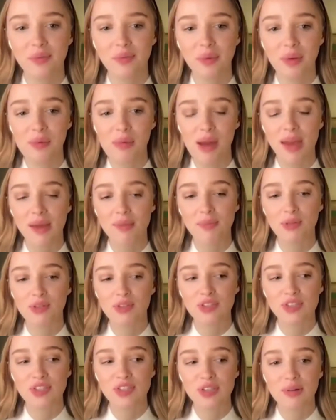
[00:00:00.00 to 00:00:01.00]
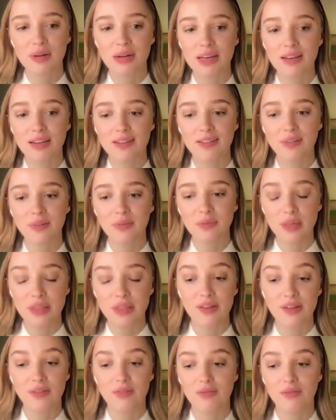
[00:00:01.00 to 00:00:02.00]
were able to do it with
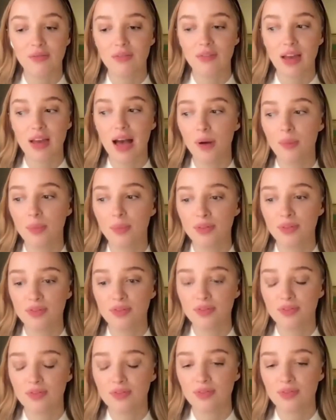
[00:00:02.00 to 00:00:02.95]
the help of,